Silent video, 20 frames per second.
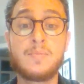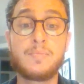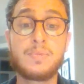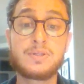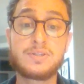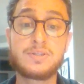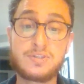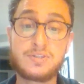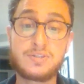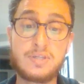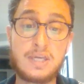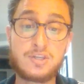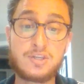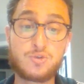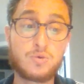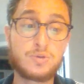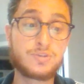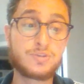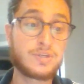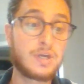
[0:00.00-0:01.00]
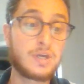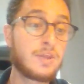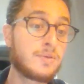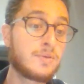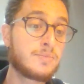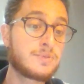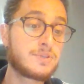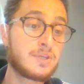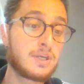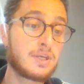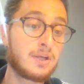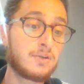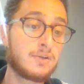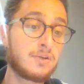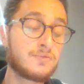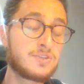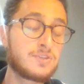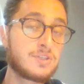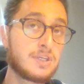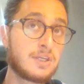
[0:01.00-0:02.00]
But snakes will sun
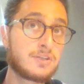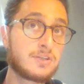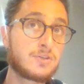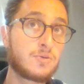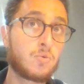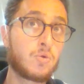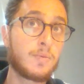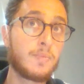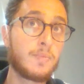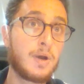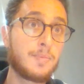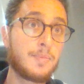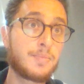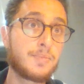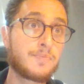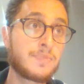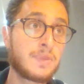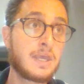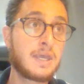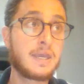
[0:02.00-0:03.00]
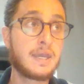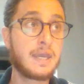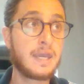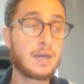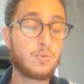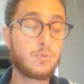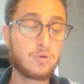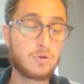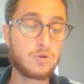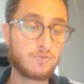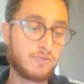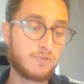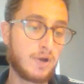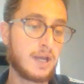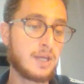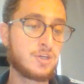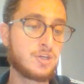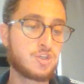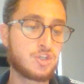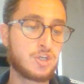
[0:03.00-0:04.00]
themselves to warm up and will
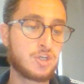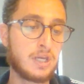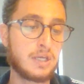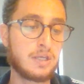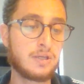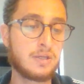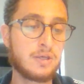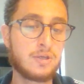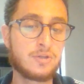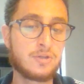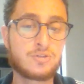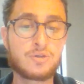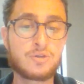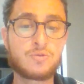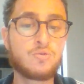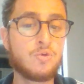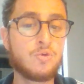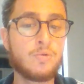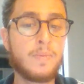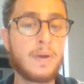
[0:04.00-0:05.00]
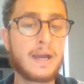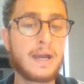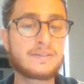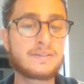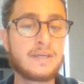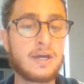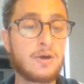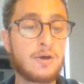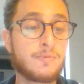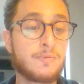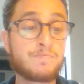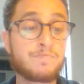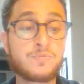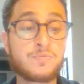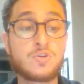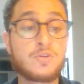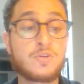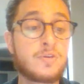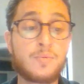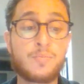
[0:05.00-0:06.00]
find shade to cool back down.
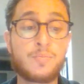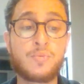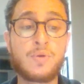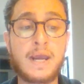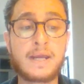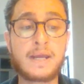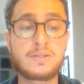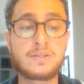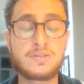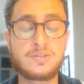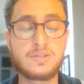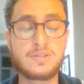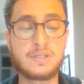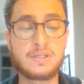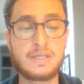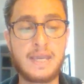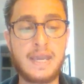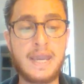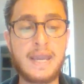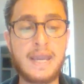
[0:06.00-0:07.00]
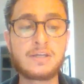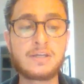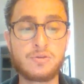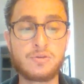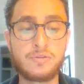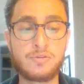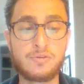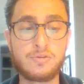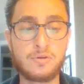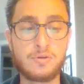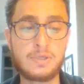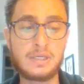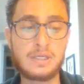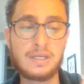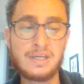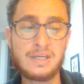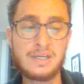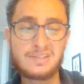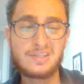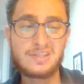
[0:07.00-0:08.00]
So they're practicing
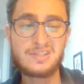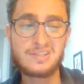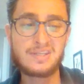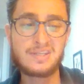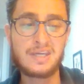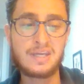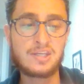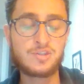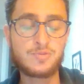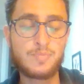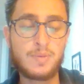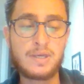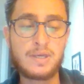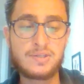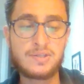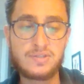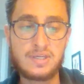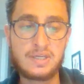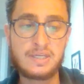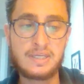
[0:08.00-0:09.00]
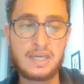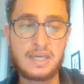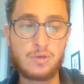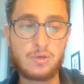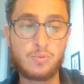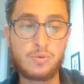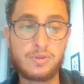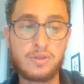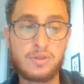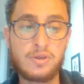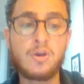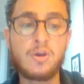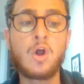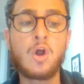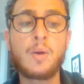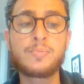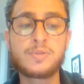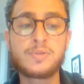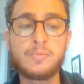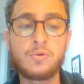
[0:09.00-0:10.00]
ectothermy to stay as best they can within an
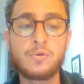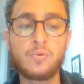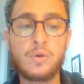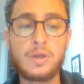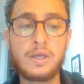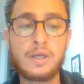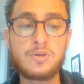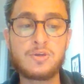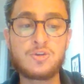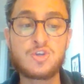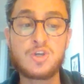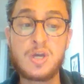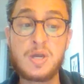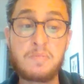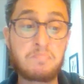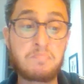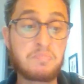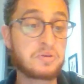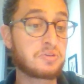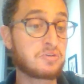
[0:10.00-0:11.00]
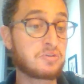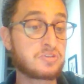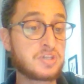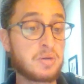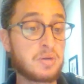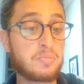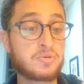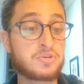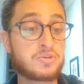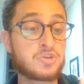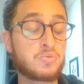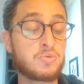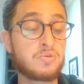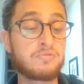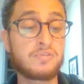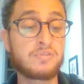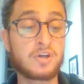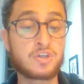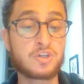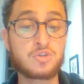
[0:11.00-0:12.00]
optimal range, but their temperature will
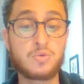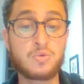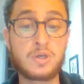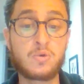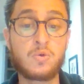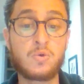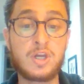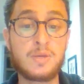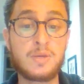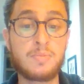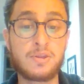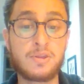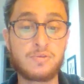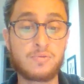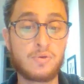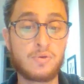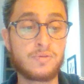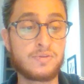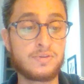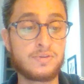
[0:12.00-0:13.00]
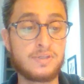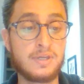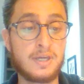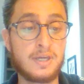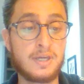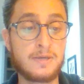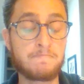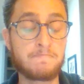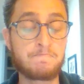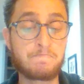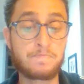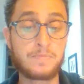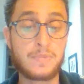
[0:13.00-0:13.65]
fluctuate quite a bit throughout the day.